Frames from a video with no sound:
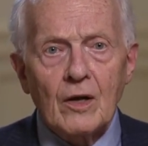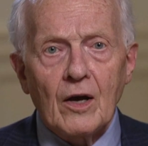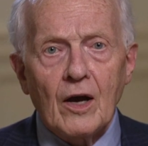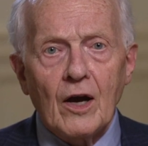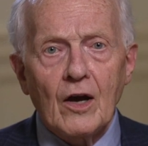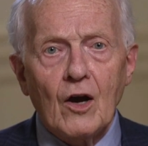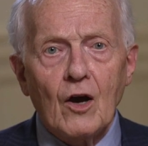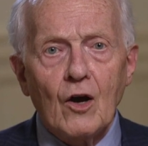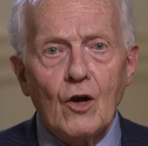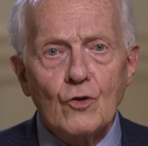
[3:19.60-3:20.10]

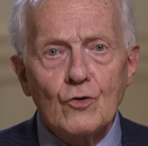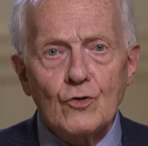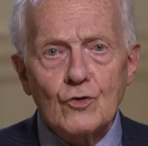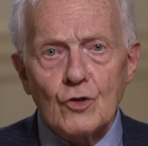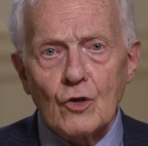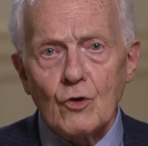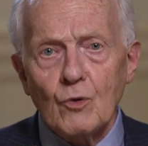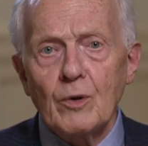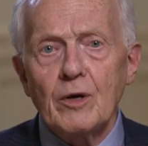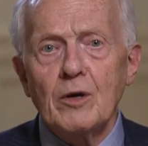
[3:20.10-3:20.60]
I
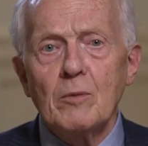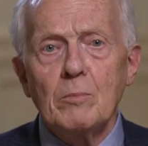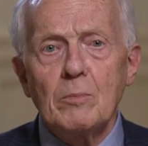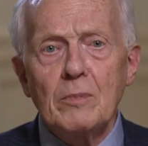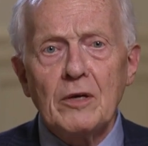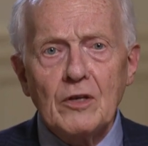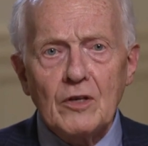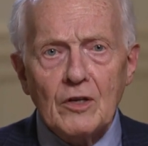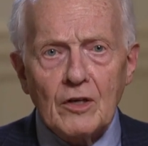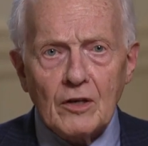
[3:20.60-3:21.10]
also
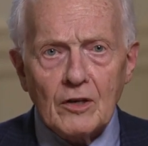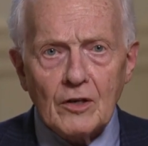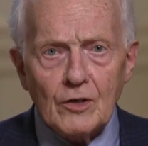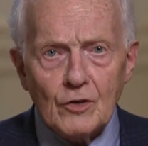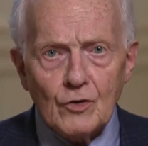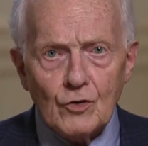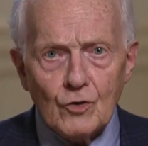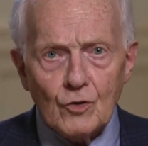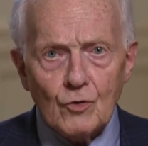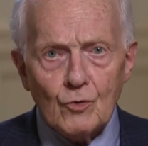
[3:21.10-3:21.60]

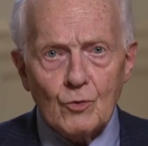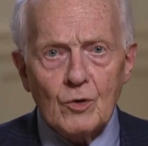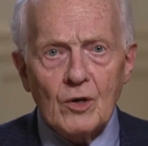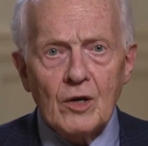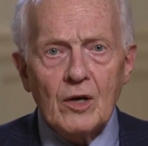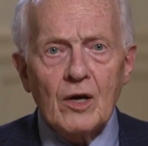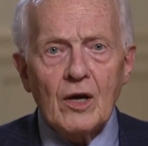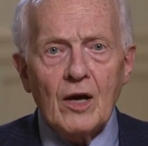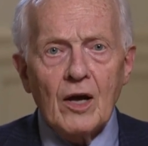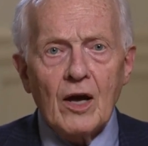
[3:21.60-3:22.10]
immediately knew
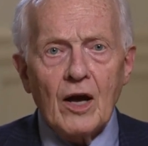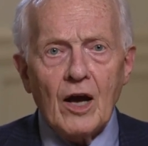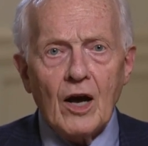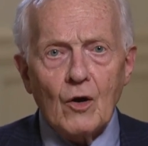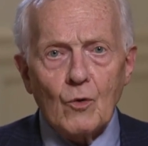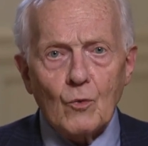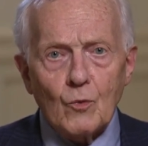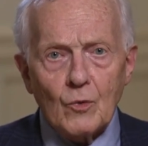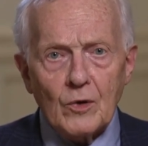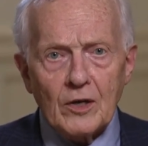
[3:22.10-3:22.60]

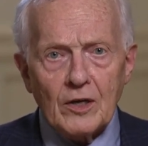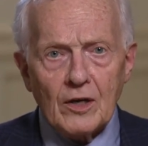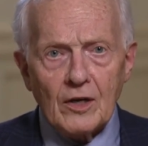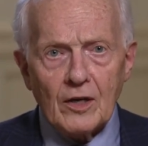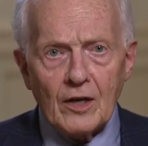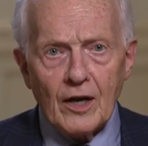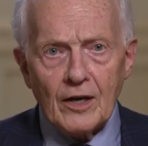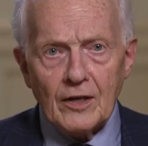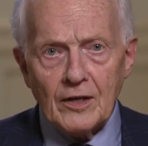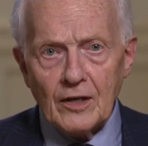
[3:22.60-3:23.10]
how
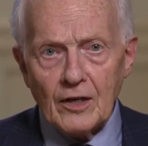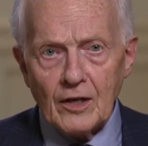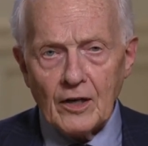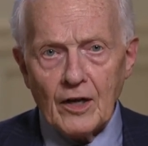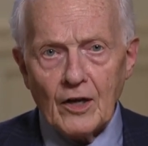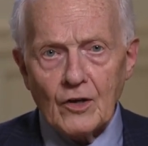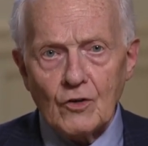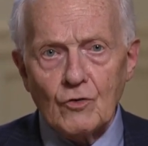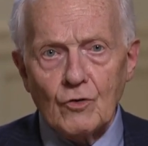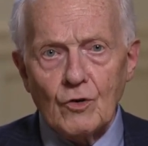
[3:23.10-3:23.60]
recolliding
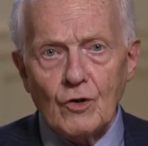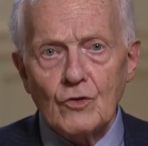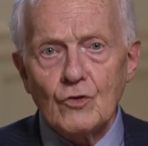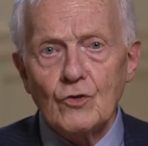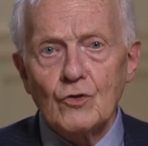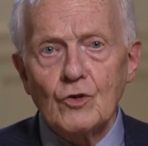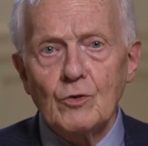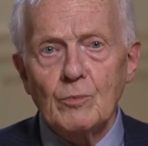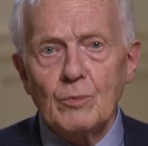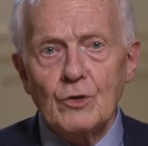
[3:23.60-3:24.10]

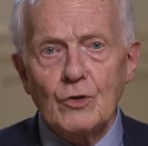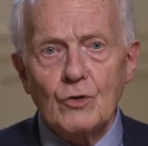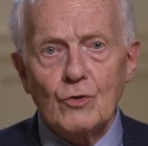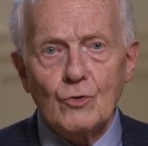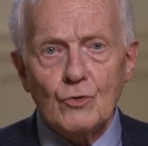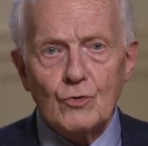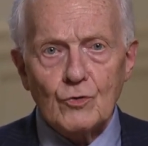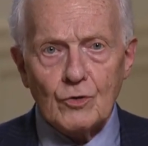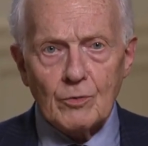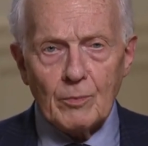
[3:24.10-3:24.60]
electrons could be
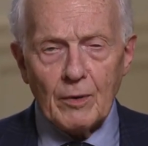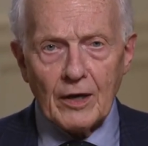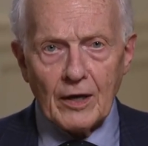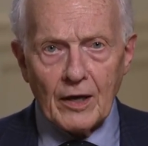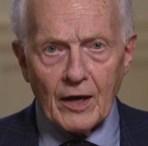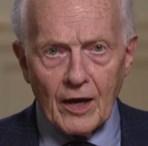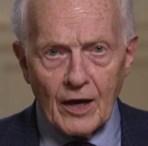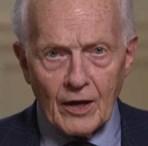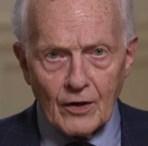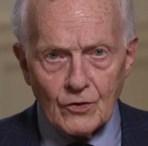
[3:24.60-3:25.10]
used to
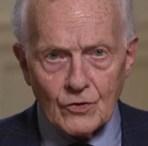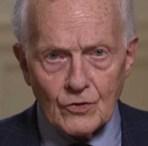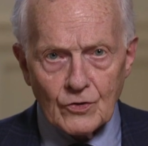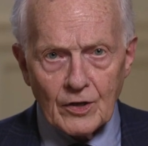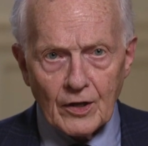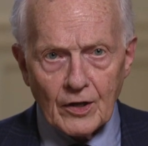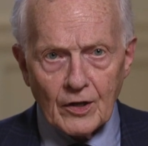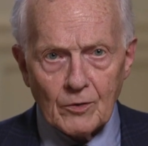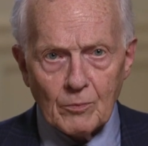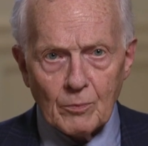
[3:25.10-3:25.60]
make
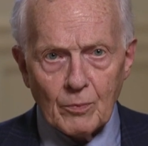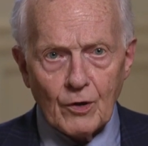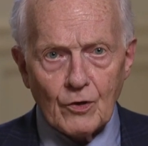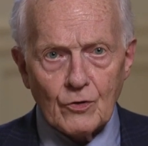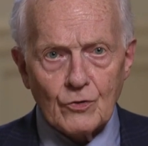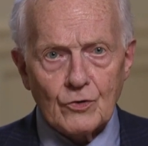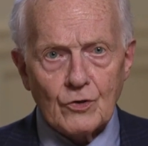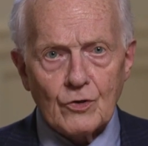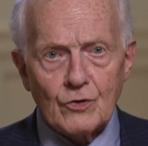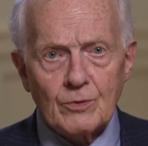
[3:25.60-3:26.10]
attosecond
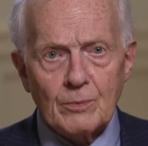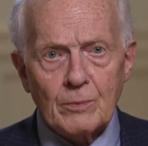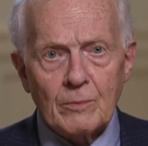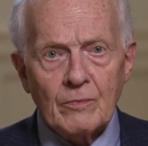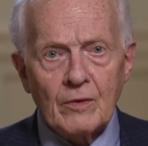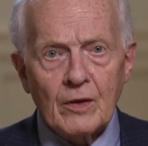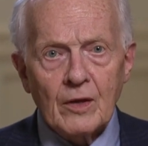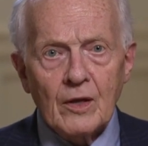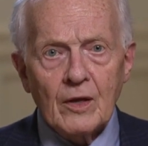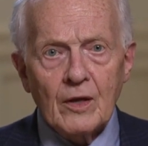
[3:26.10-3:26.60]
pulses,
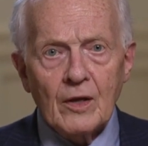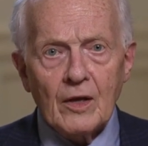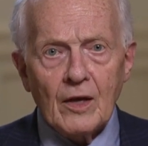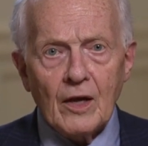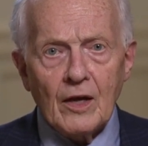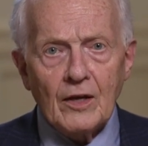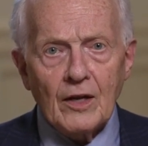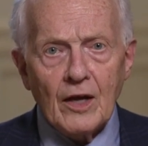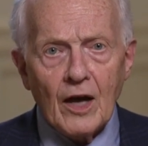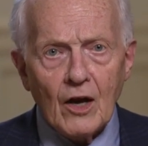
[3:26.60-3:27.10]

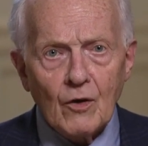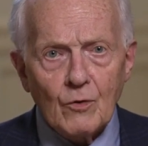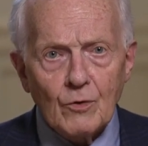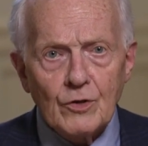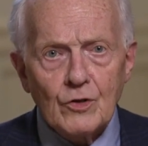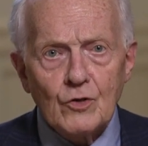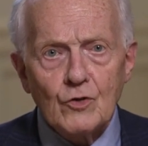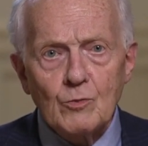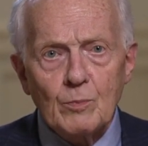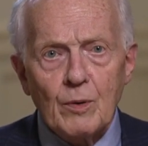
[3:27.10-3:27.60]
and how
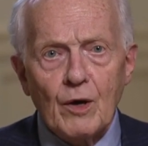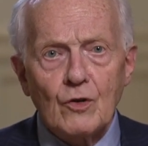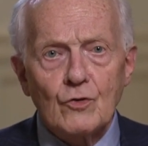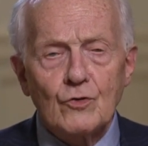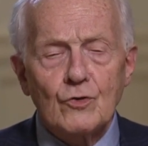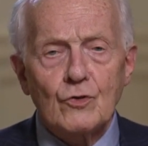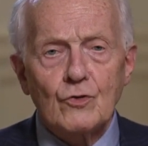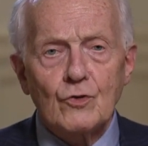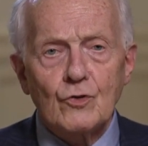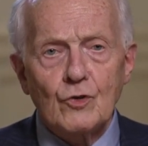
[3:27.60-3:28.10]
these
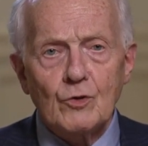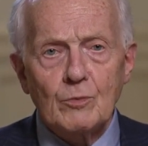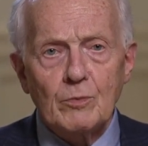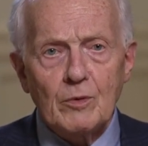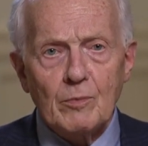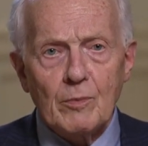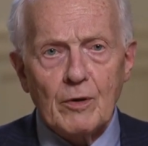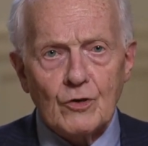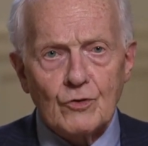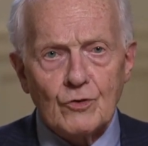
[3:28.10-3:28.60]
pulses could
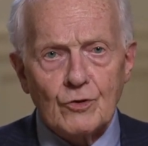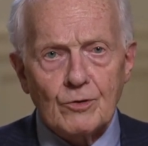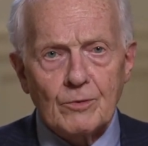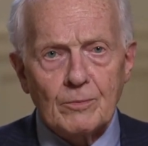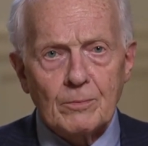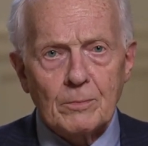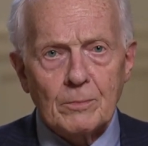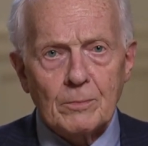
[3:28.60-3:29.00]
be measured.